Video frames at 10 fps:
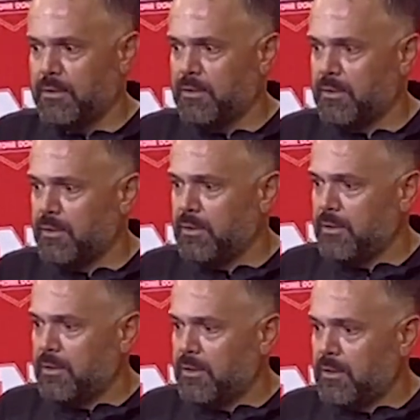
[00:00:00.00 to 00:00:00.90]
Thoughts on
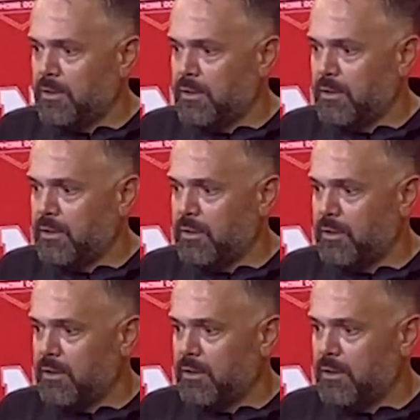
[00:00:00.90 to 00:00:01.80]
Nash's
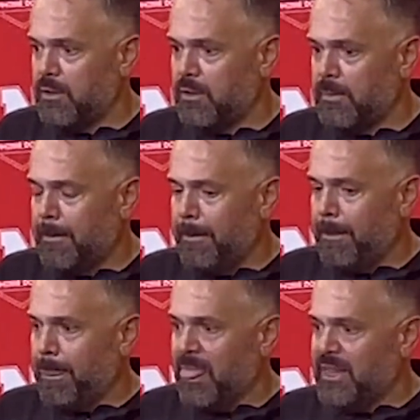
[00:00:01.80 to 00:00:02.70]
performance tonight, especially in the
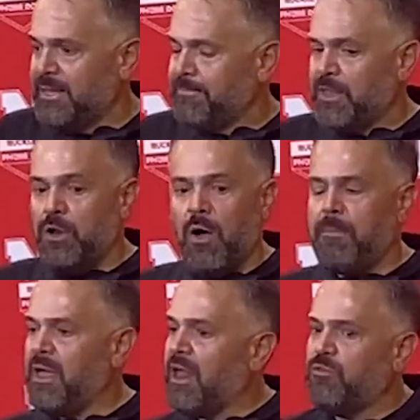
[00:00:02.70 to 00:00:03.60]
first half? I'll
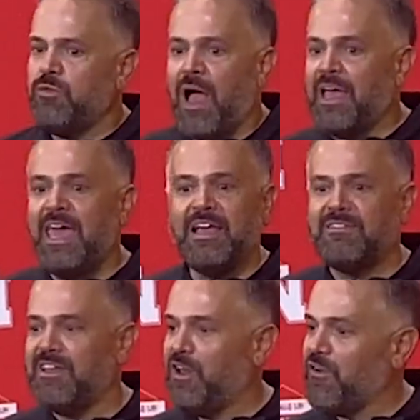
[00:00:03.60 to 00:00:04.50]
be honest with you. I can't
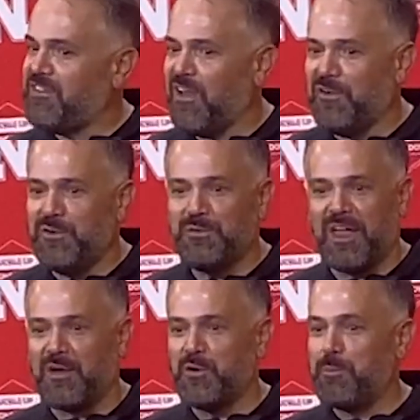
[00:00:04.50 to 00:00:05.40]
sit here and tell you
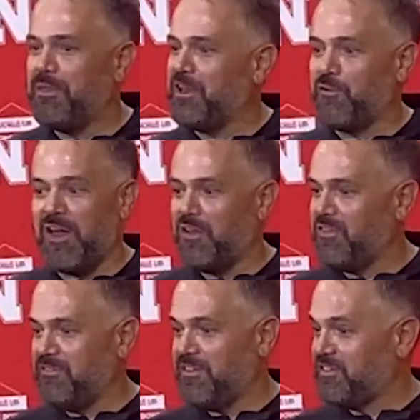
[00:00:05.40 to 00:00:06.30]
like who played great on
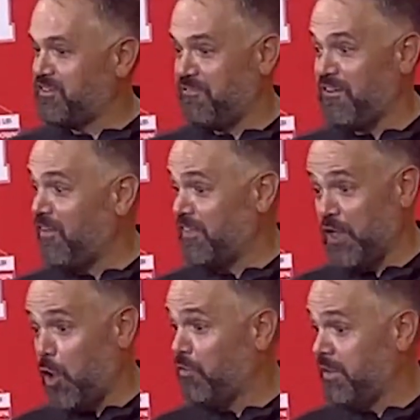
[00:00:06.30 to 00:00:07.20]
defense, because it felt like they
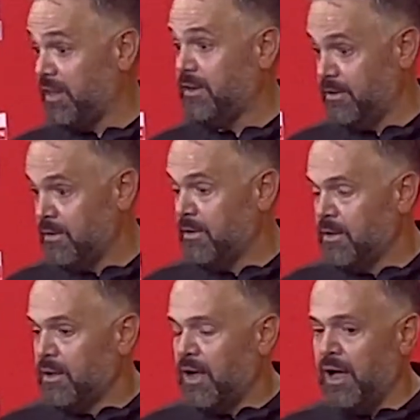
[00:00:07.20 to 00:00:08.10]
all did.
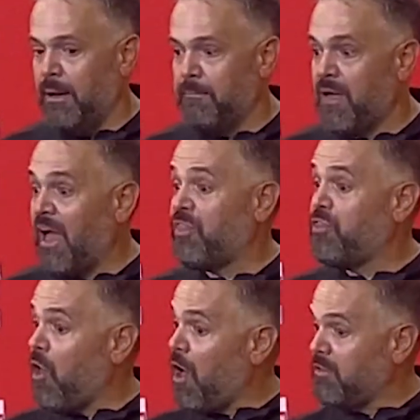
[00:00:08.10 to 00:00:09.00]
I
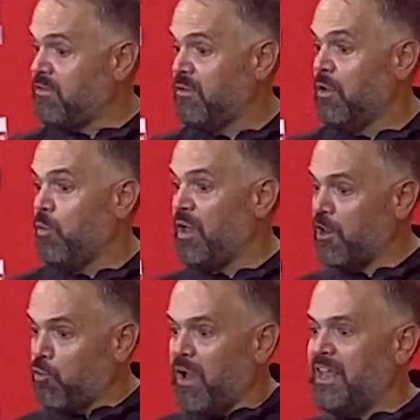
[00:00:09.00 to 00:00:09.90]
thought we
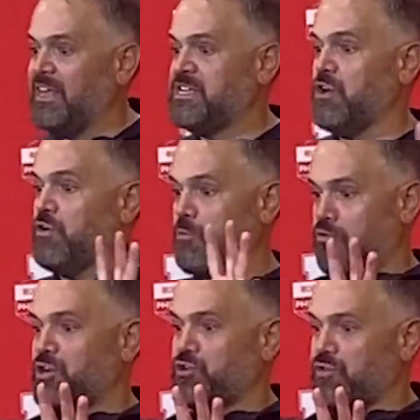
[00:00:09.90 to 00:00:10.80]
had great interior
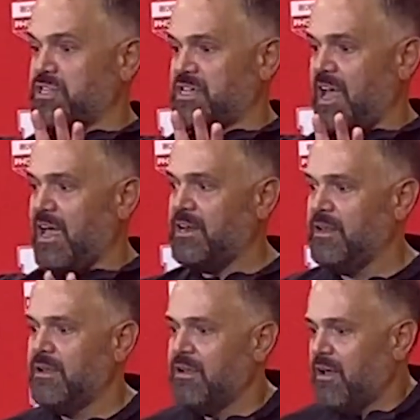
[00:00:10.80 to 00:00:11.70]
pressure inside.
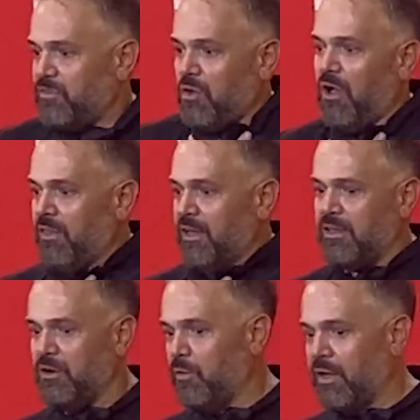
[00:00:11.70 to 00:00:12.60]
I thought like
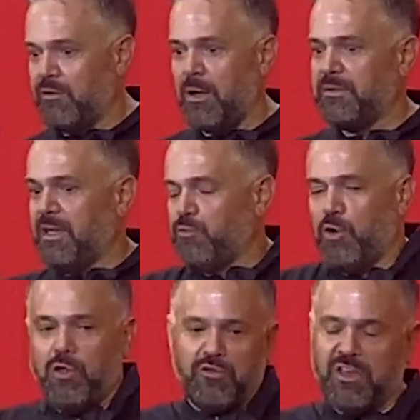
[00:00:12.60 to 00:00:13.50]
a couple times we were
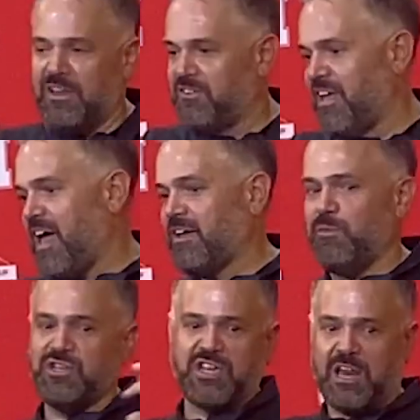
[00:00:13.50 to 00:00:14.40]
close to getting a sack, and
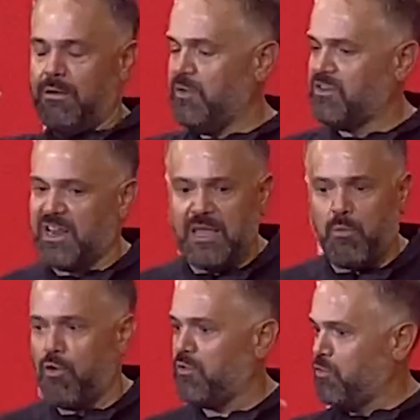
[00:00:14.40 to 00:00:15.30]
we just gotta keep
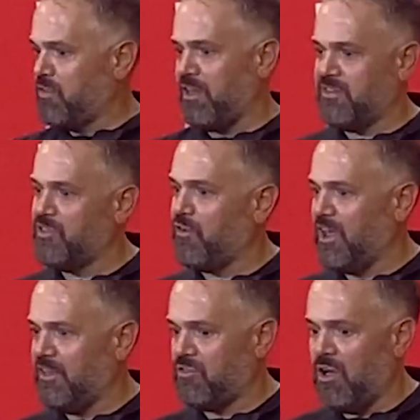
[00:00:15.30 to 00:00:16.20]
working those guys getting their
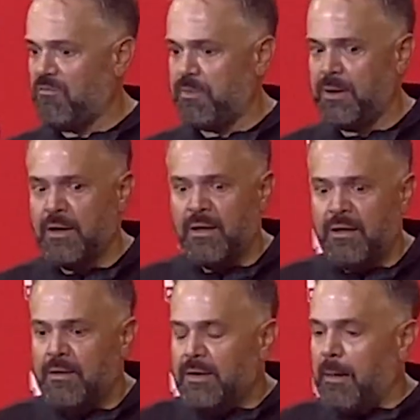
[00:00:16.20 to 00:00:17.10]
hands off. But
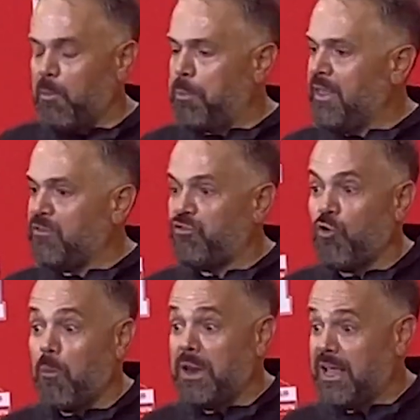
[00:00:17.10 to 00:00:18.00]
I mean, we're playing
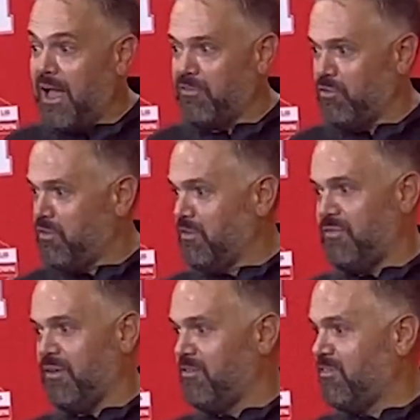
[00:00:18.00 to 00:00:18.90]
so many guys on
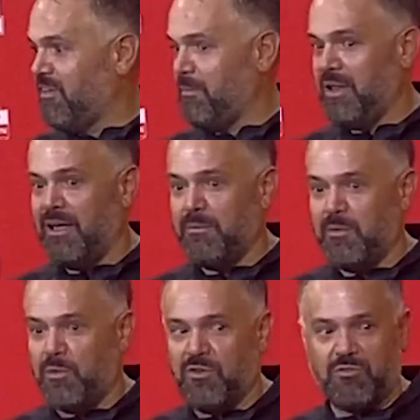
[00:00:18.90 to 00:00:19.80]
defense. I mean,
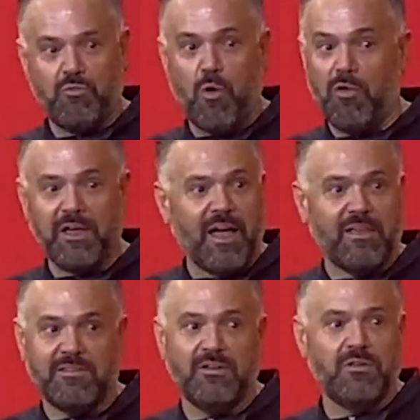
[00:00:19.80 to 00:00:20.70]
we're just rolling
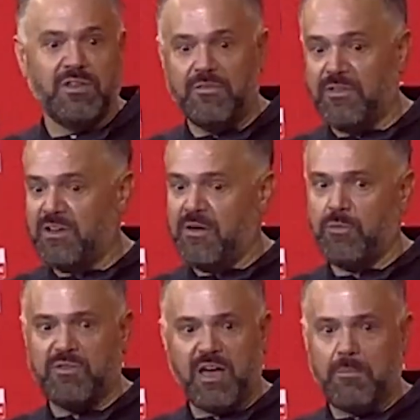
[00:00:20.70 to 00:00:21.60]
guys in on defense, and
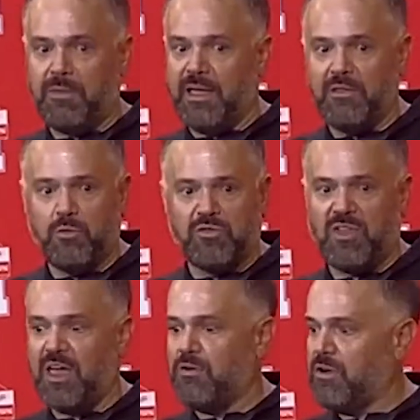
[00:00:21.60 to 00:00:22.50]
everyone's kind of playing to a
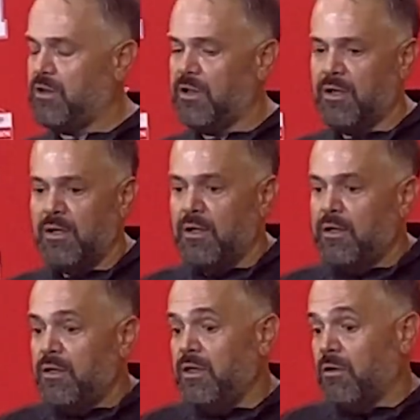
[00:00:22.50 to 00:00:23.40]
standard. And
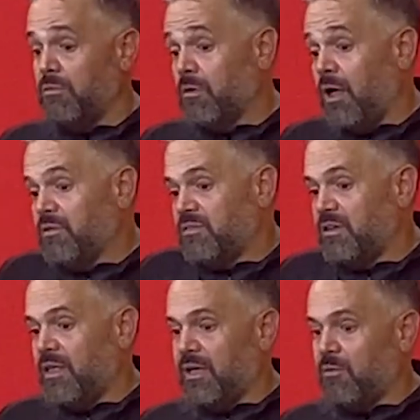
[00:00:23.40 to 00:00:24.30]

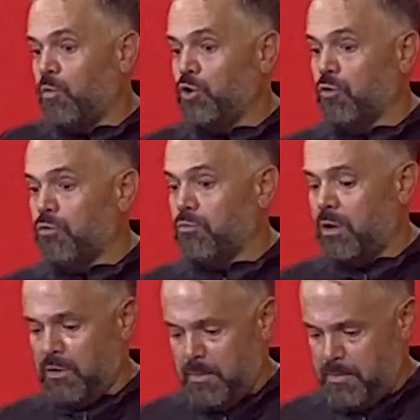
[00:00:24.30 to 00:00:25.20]
honestly, like when you're,
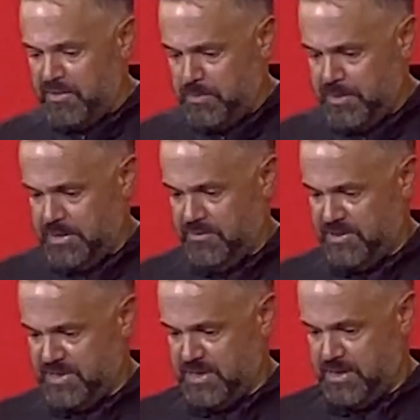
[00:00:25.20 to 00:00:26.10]
I don't know how many plays we play on
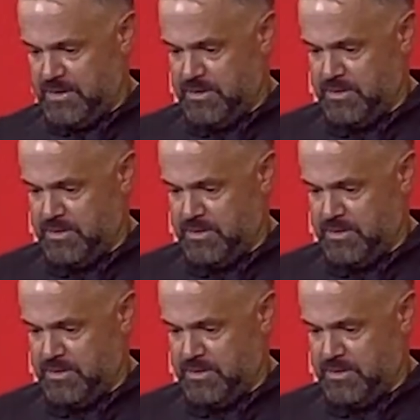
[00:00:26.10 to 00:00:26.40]
defense tonight.